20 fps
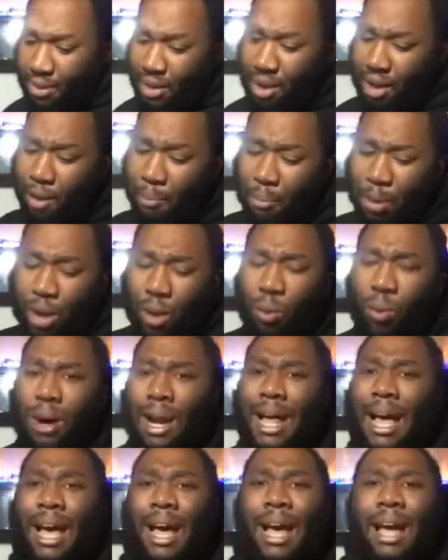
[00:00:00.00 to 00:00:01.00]

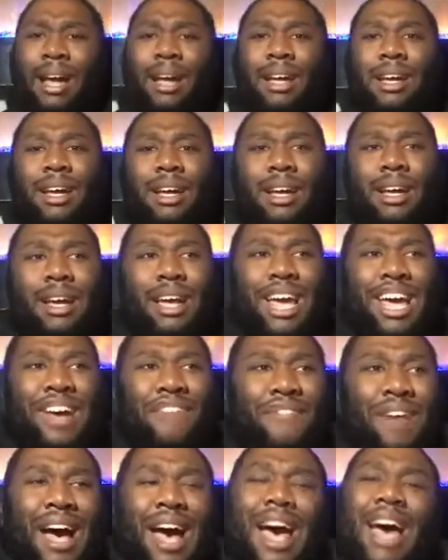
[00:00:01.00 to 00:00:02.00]
what
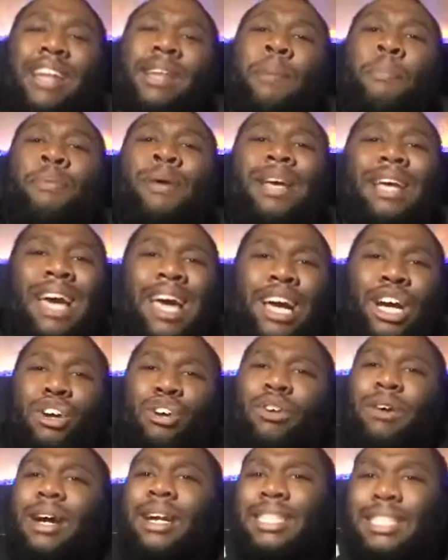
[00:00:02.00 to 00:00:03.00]
if I had to pick a
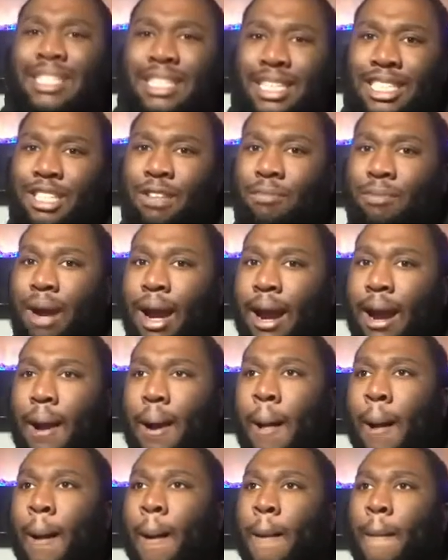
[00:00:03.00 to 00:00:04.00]
criticism, right?
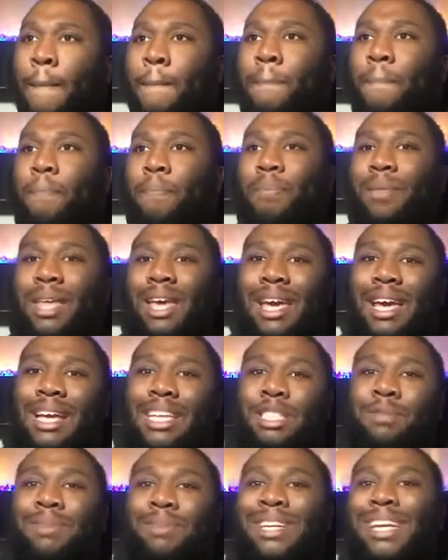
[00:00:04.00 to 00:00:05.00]

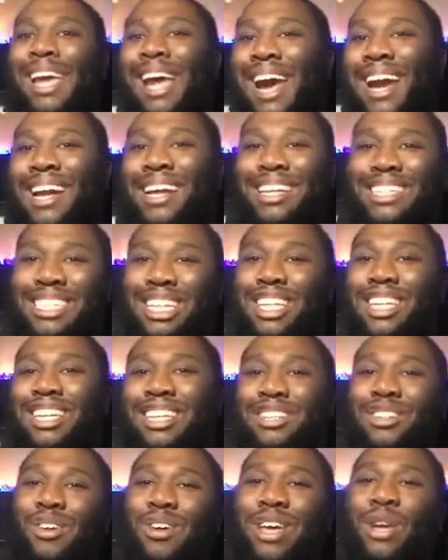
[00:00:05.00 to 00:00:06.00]
His mechanic is,
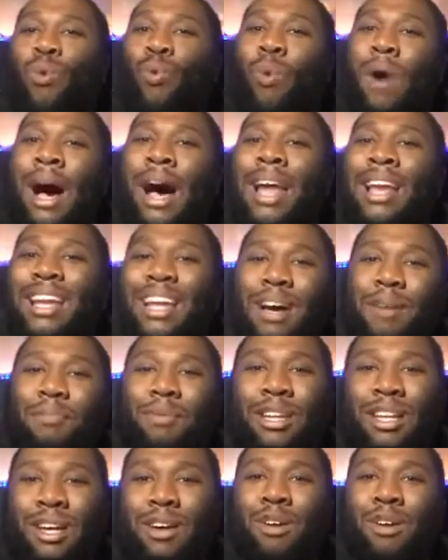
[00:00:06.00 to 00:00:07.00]
he wind up a little